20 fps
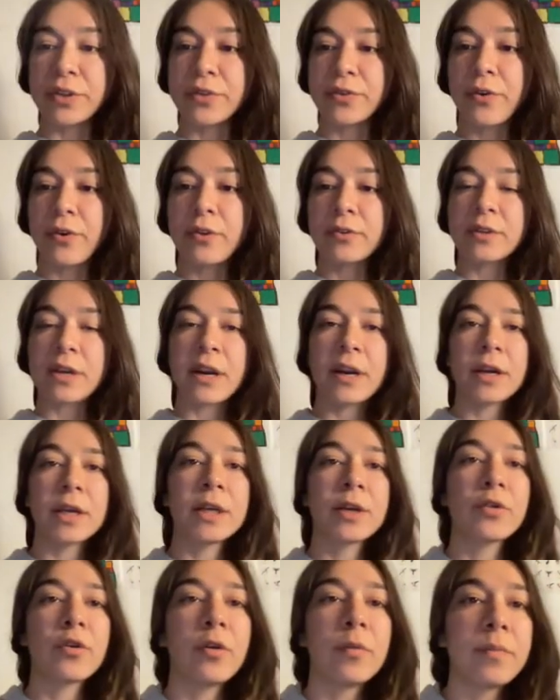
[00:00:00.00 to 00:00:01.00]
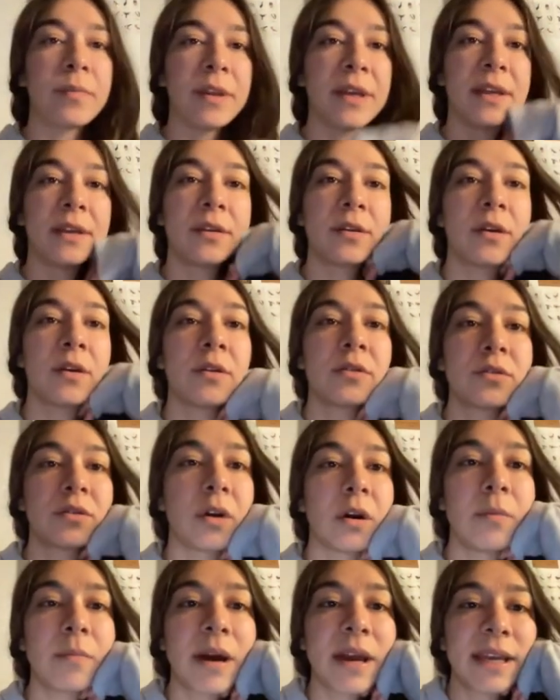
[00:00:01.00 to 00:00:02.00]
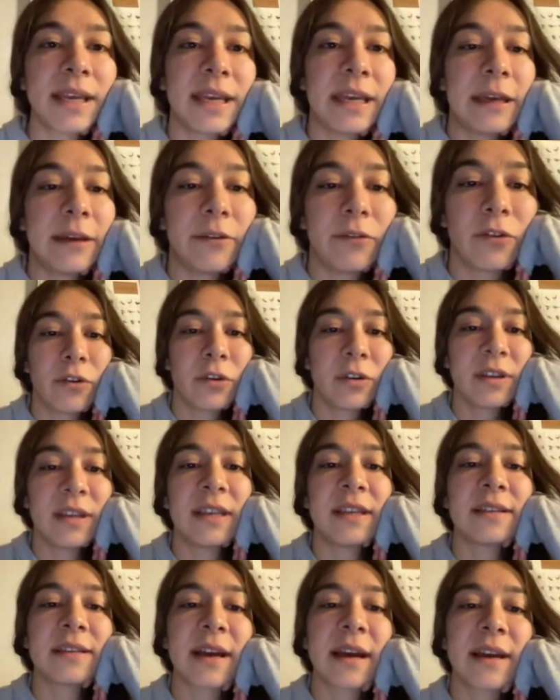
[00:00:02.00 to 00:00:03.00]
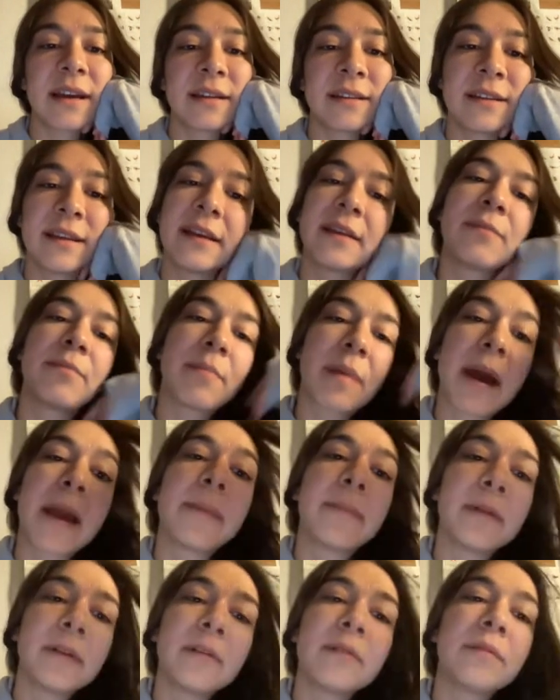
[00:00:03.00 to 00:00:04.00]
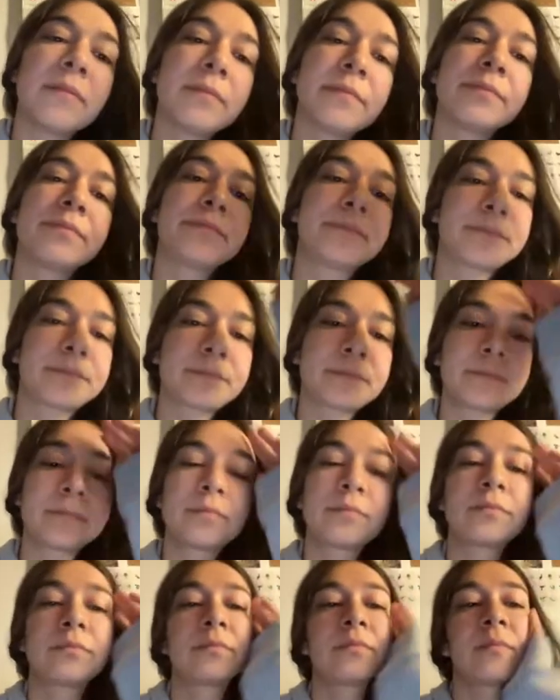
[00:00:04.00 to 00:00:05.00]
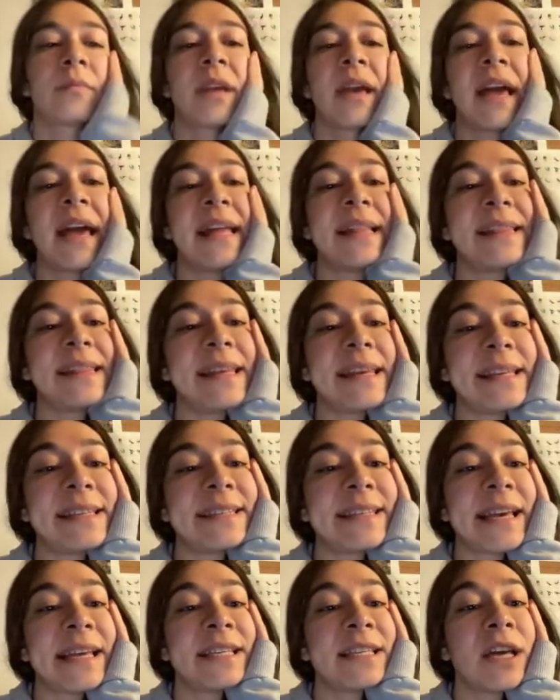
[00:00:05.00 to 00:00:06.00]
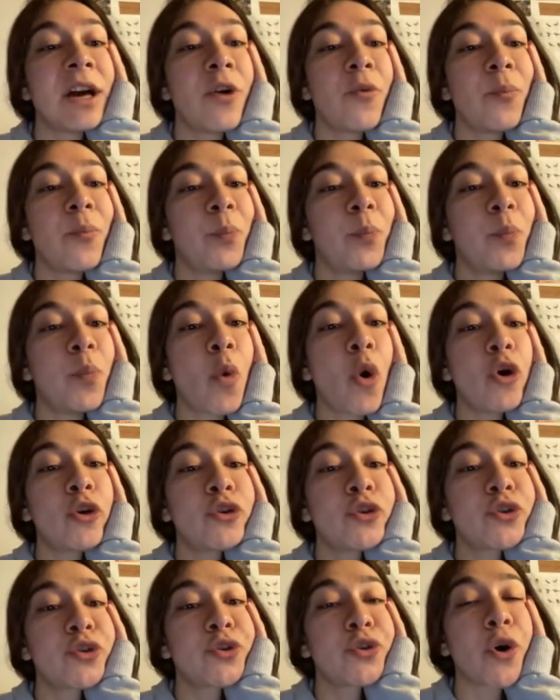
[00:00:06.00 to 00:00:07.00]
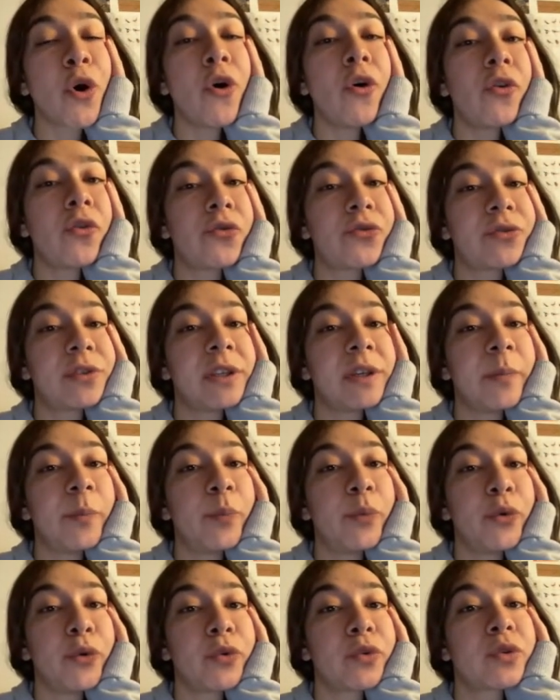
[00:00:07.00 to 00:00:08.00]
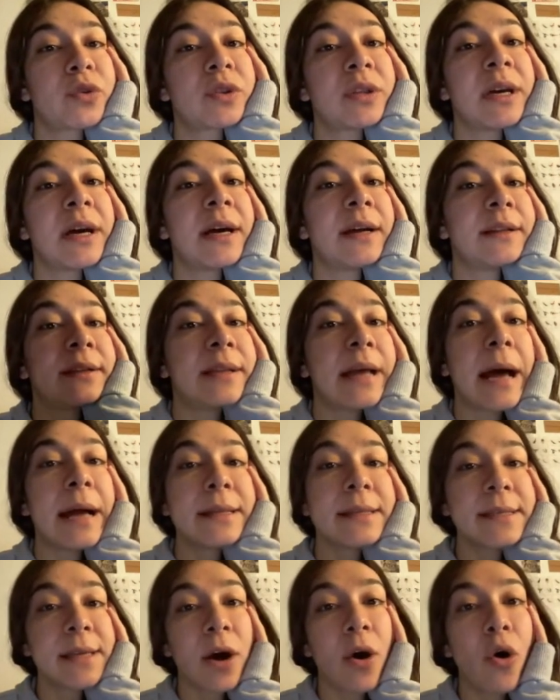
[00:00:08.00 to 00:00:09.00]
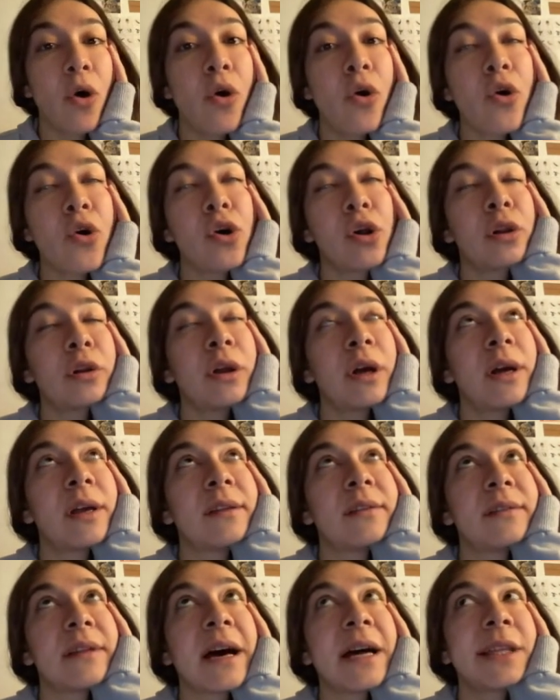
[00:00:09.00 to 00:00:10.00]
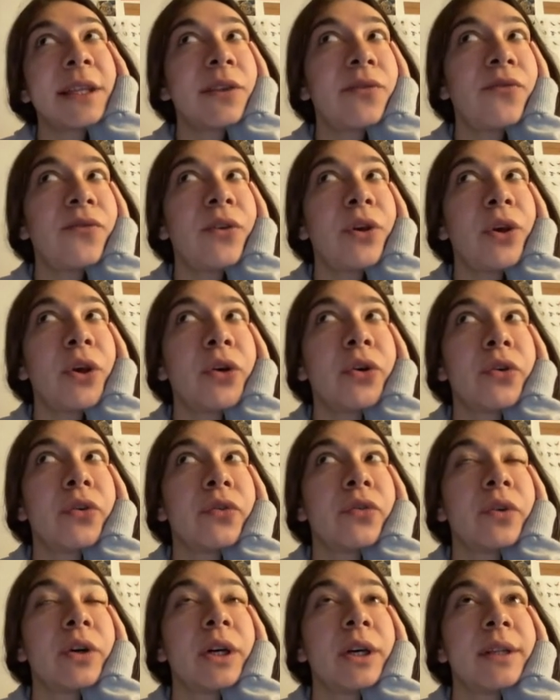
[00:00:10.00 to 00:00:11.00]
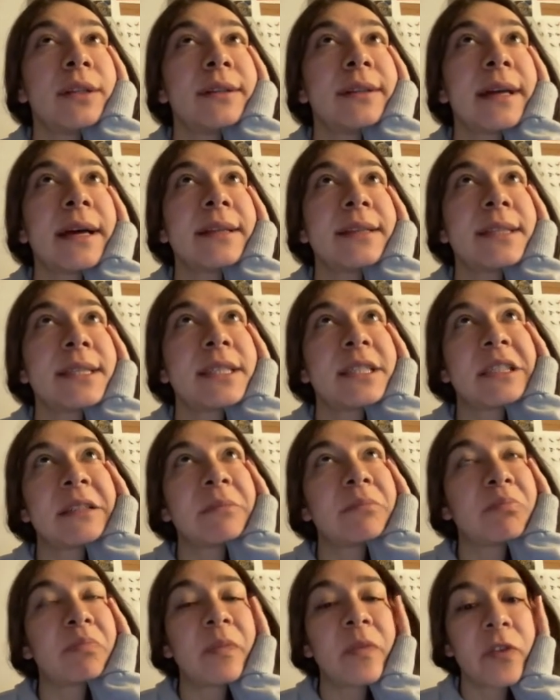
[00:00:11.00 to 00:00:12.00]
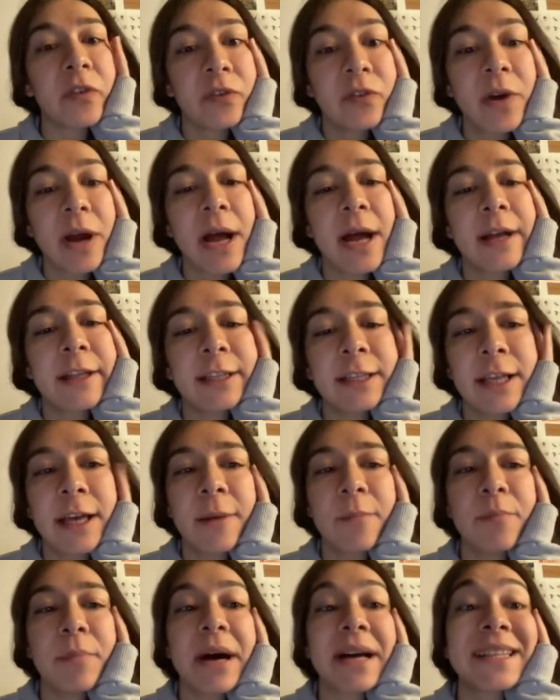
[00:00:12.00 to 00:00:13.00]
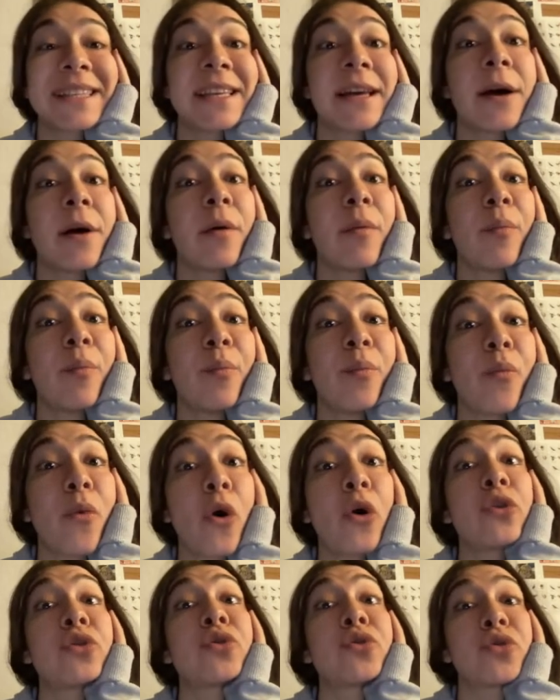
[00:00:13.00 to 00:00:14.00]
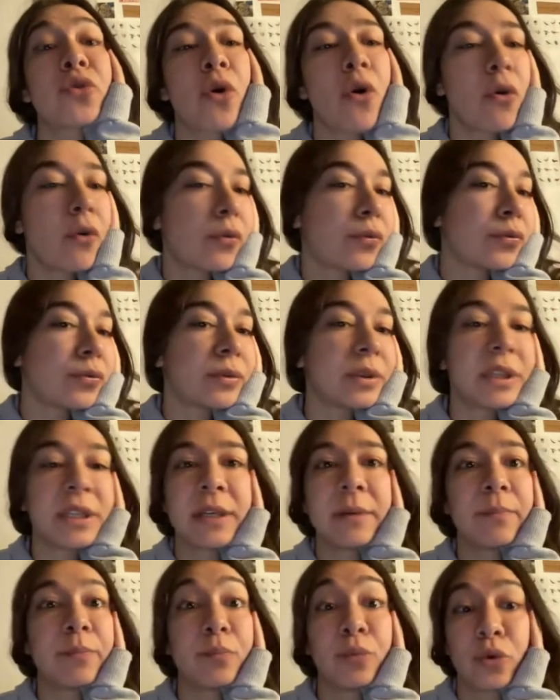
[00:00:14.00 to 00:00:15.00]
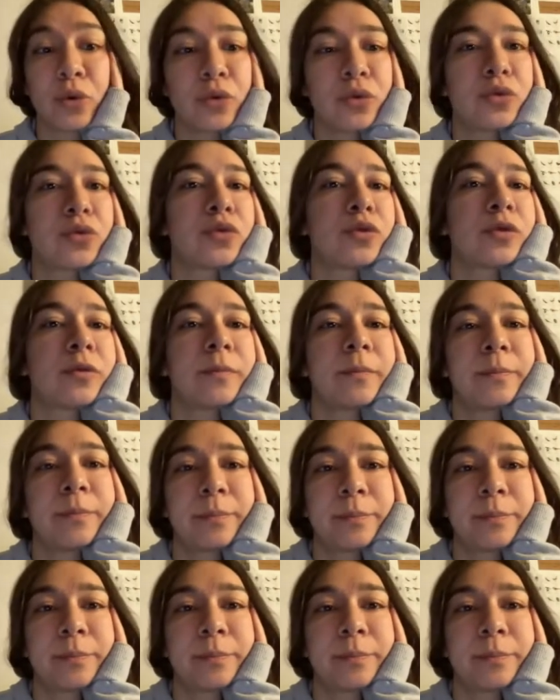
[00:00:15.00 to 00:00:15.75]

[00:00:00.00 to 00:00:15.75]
on the scrolls are incomplete. So my keyword is I think Bible. And it says most of the books, not all, not few, not one, but most of the books.